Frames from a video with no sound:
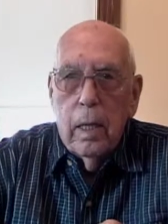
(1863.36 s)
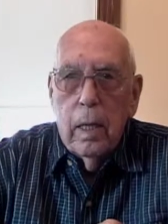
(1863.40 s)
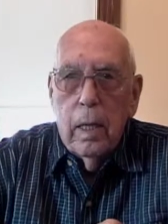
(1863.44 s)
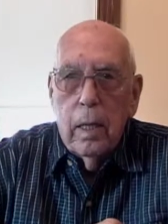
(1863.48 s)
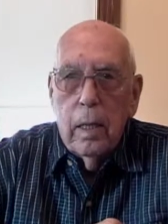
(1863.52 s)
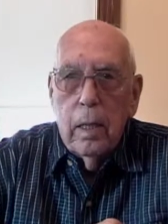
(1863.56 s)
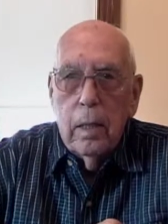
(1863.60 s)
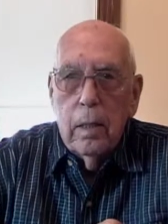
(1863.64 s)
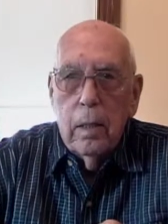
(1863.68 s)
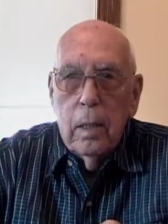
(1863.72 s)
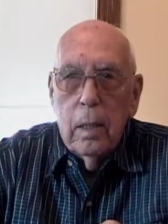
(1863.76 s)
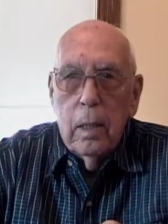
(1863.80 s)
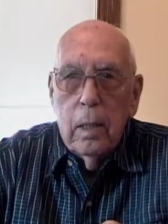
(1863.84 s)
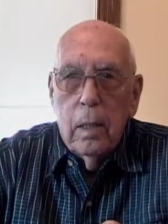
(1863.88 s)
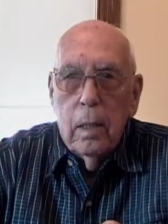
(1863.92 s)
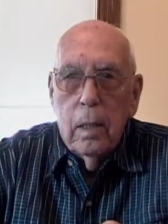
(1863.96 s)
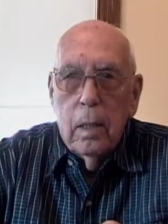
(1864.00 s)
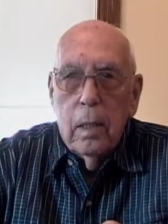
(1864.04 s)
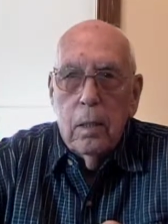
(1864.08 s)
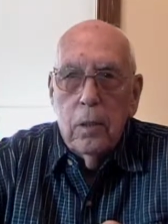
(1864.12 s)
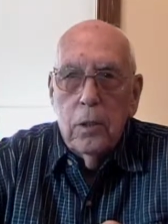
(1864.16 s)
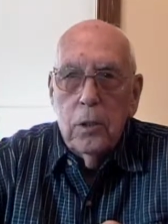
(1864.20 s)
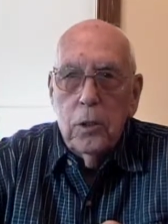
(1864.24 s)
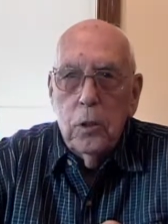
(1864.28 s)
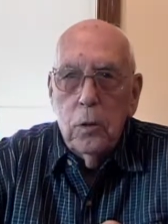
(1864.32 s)
and
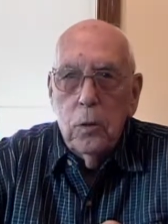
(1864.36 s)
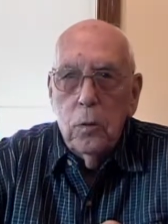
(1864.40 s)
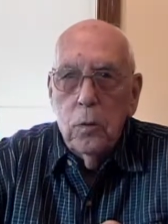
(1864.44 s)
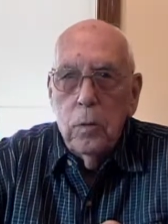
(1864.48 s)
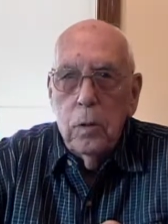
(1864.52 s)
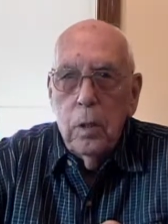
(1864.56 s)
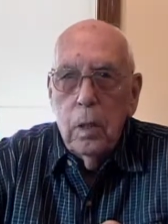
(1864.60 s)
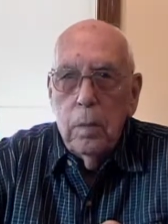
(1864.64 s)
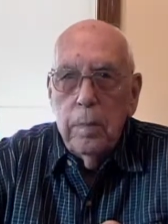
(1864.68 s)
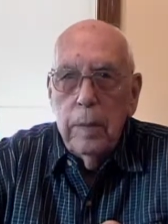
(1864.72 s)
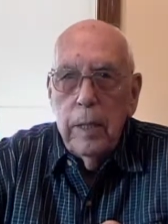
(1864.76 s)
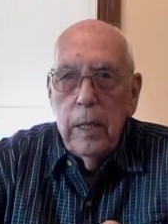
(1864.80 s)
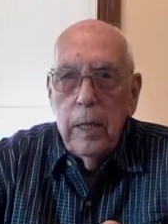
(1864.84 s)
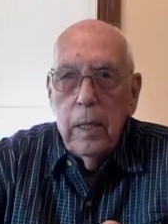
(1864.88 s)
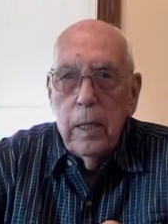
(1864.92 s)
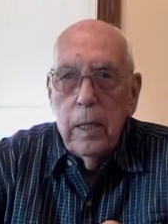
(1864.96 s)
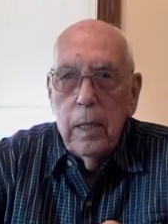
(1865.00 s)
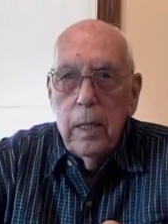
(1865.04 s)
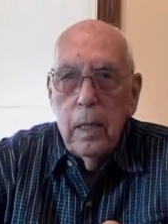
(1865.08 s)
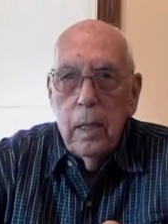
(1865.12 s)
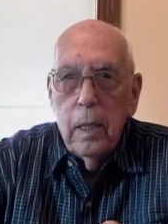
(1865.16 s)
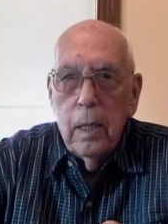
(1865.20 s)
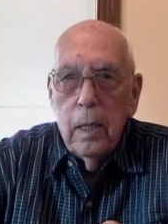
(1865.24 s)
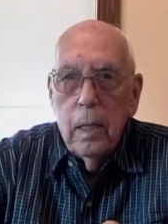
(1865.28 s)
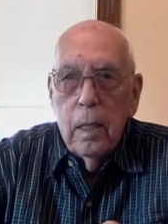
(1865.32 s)
soon to
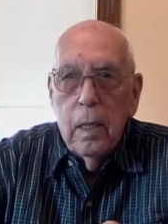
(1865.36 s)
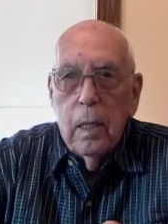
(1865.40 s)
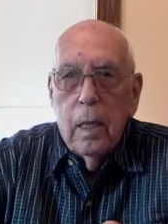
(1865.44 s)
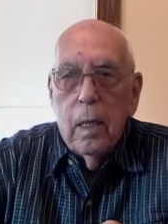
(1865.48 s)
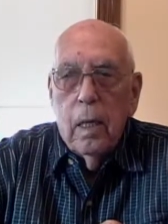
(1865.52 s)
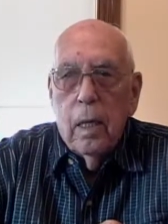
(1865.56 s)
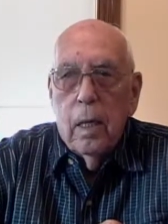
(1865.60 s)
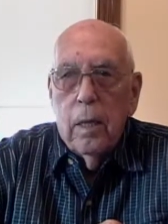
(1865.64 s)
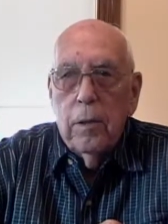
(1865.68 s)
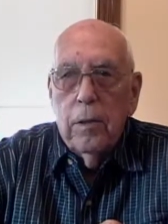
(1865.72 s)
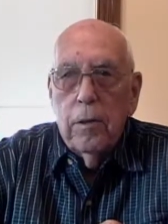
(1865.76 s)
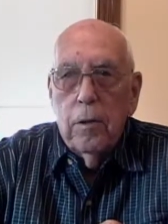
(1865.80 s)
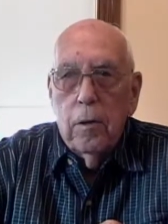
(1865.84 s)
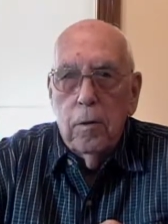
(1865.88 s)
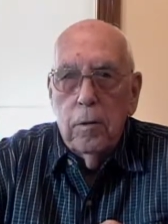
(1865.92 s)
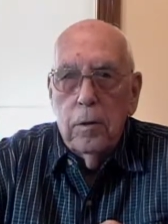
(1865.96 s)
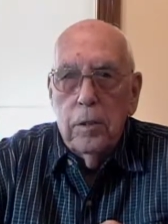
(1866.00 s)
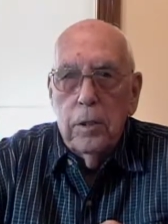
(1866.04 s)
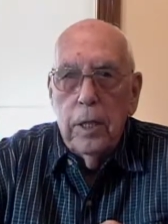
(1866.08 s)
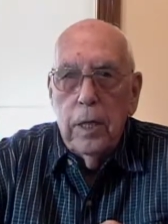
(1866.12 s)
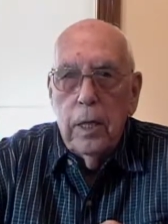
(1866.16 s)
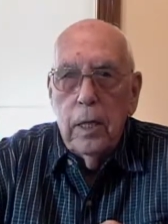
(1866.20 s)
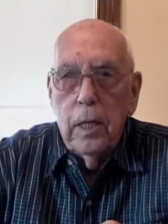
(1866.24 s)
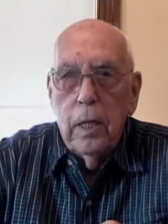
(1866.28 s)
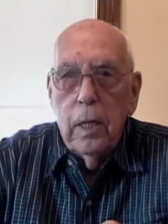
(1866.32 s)
be
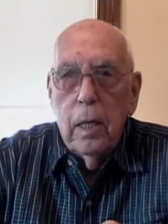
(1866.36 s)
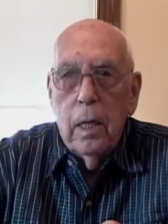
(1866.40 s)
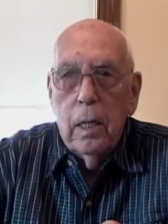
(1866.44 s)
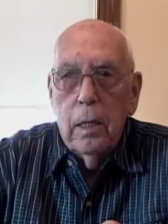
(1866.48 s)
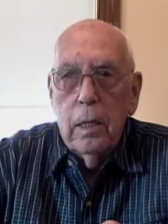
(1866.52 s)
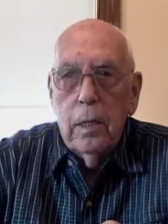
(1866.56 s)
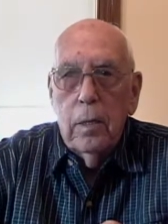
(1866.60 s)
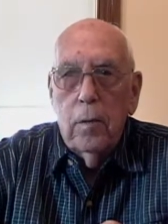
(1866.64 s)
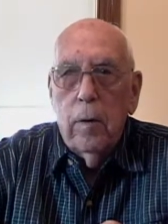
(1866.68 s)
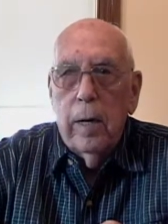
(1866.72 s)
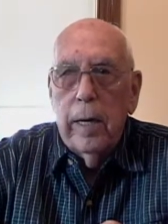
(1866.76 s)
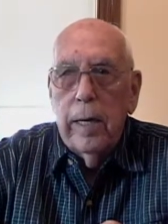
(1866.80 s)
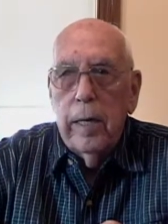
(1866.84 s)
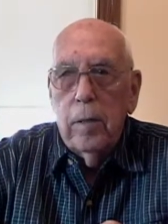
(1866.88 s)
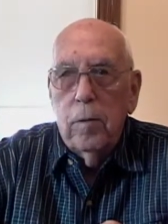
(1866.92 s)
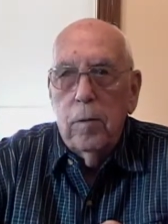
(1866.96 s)
13 great